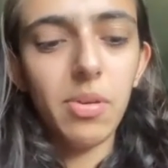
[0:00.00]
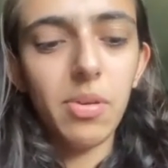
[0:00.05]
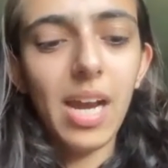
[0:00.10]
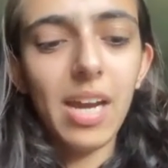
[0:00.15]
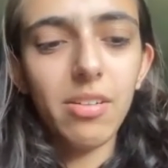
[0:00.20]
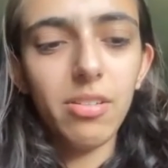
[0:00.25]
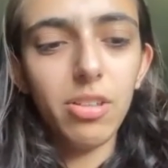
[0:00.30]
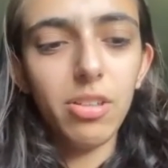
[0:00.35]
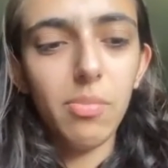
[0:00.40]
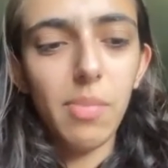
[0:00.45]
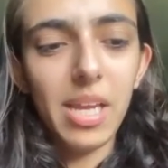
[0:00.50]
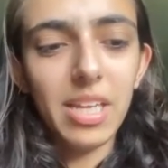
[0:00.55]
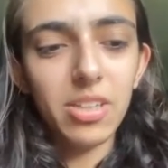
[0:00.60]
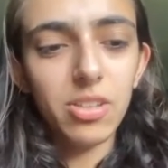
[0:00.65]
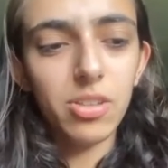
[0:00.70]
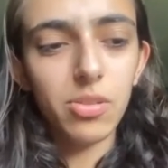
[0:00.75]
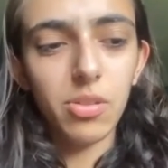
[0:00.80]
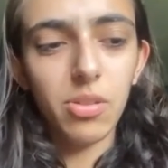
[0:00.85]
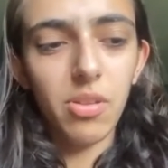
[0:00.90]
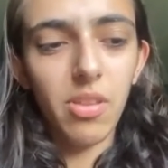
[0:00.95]
How do you make
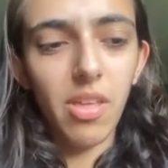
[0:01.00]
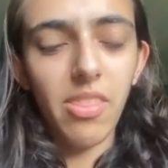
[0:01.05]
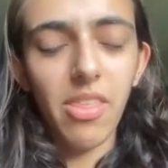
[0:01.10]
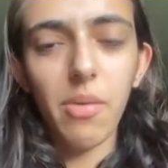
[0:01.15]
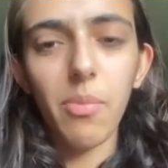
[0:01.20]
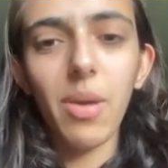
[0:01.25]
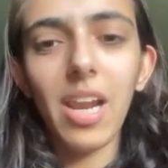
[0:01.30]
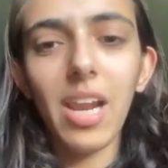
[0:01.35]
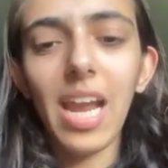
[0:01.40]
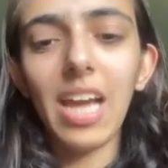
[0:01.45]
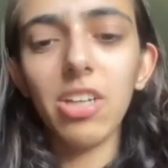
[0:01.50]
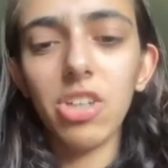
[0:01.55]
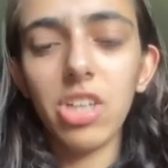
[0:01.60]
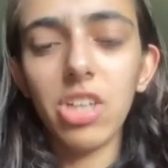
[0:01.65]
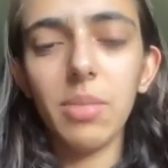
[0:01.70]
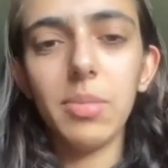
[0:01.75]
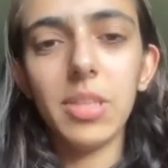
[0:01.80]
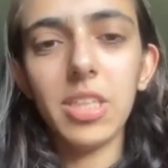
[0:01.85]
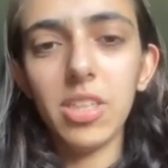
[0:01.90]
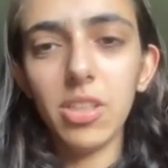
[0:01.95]
sure that they will
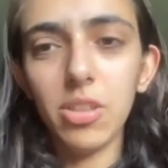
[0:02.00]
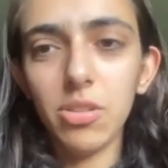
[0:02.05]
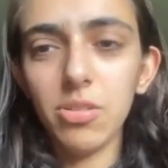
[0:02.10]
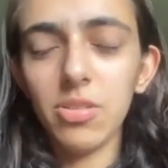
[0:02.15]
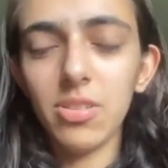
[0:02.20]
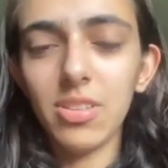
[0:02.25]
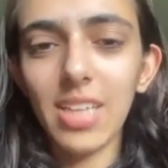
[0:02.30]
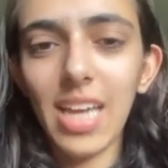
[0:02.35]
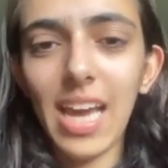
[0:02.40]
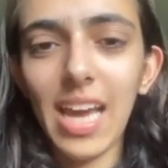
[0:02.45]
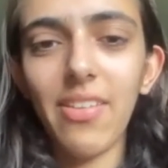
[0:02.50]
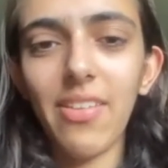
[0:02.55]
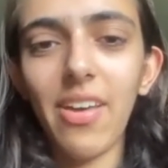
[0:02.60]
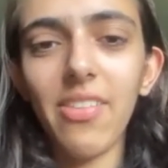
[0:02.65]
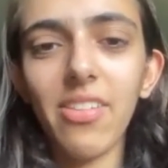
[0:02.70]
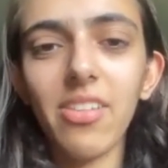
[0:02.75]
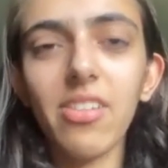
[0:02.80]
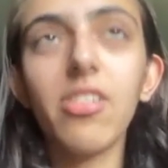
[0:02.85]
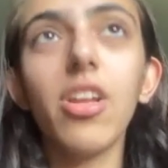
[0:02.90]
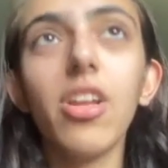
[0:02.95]
actually be used and that
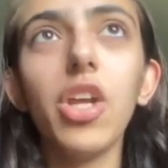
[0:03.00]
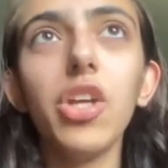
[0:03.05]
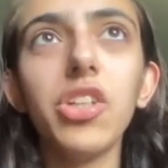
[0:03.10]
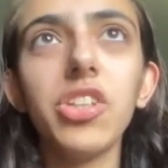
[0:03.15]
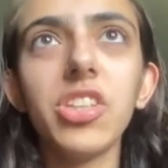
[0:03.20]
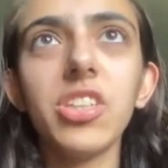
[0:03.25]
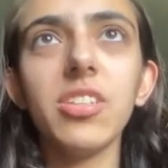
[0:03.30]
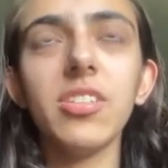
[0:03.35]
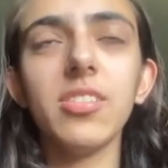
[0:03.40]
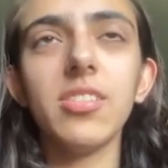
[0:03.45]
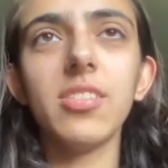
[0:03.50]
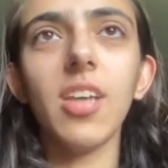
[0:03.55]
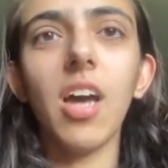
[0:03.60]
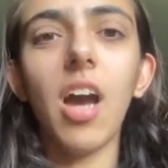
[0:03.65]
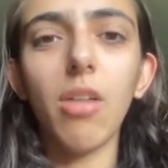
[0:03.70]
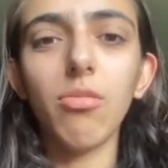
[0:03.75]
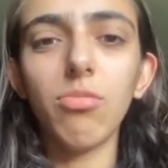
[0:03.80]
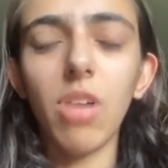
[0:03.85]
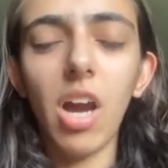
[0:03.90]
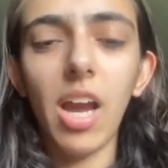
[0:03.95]
the solutions
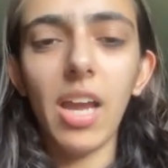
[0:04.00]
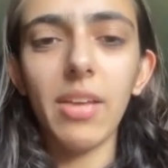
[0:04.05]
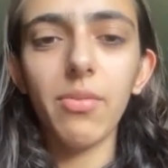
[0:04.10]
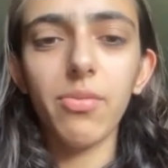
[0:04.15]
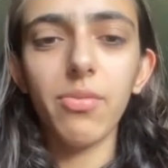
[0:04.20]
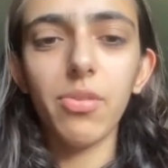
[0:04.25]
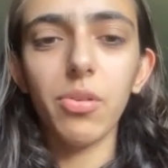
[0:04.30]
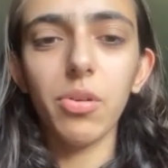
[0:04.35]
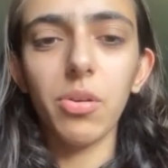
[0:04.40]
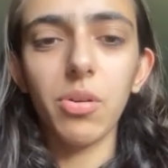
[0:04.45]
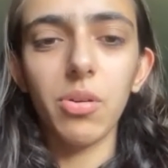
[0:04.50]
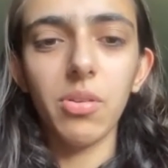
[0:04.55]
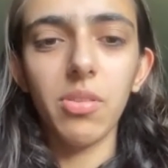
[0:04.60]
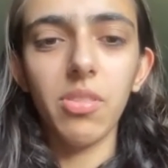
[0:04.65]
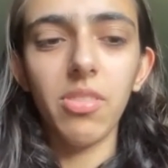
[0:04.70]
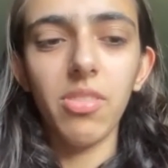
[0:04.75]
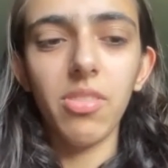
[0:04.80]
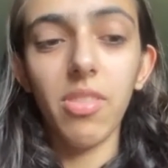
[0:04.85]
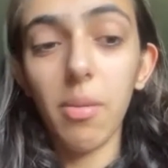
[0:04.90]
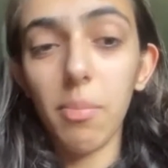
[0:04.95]
are right for
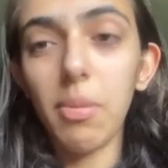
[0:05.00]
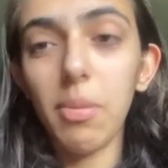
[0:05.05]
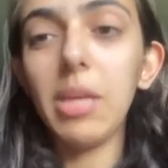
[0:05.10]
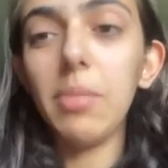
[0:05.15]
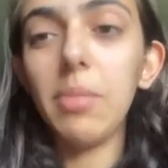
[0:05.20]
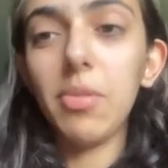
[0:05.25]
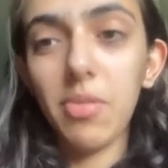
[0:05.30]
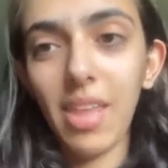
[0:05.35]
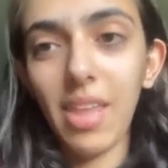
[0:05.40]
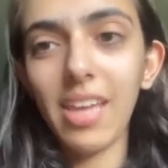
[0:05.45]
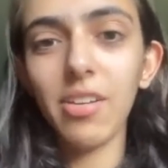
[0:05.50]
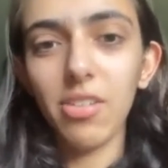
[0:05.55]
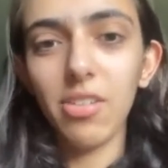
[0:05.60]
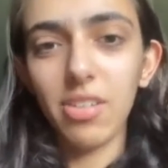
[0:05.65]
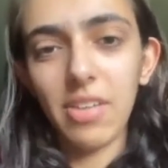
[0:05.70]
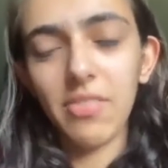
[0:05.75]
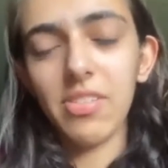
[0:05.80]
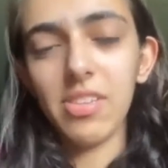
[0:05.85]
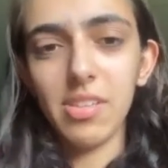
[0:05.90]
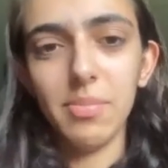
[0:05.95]
the people that you're
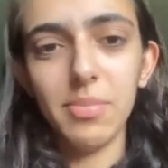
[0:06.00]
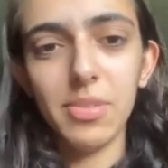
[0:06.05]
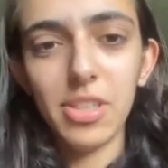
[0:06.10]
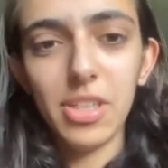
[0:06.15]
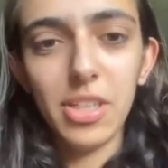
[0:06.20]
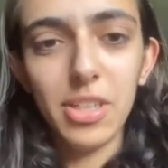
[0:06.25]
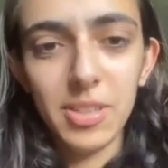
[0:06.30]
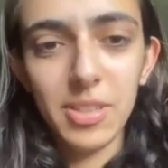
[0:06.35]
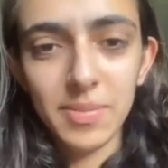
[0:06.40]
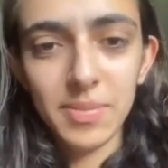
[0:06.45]
giving them to?